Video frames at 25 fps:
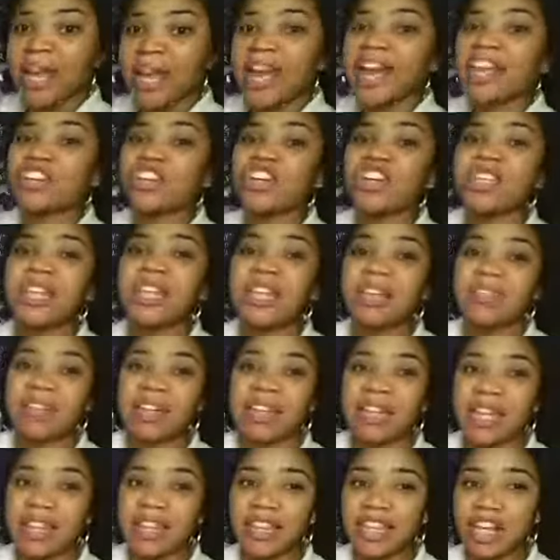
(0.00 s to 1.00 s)
and you're
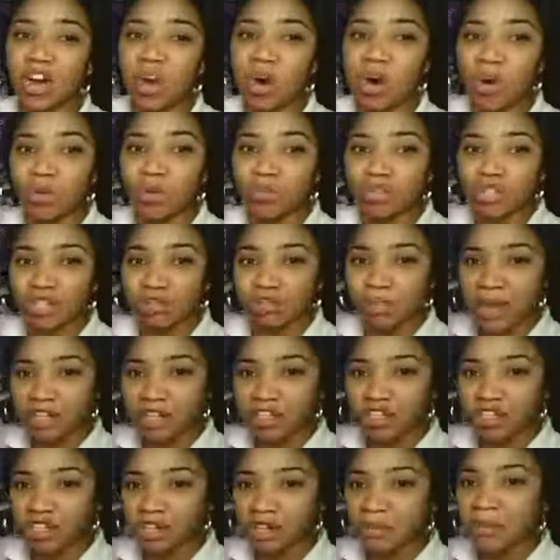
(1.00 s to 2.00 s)
living in the whole
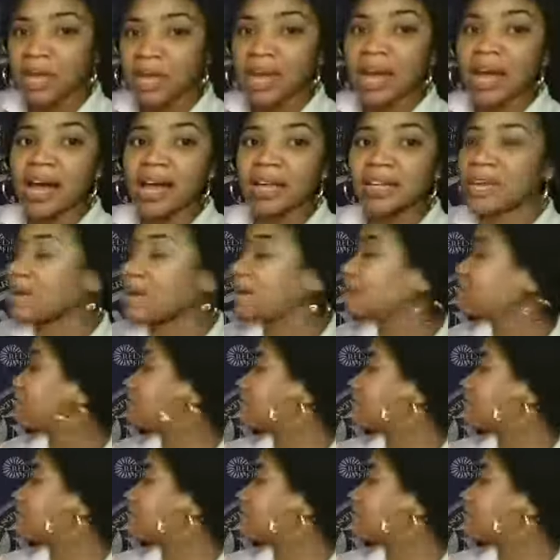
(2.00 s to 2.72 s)
spectrum. A lot of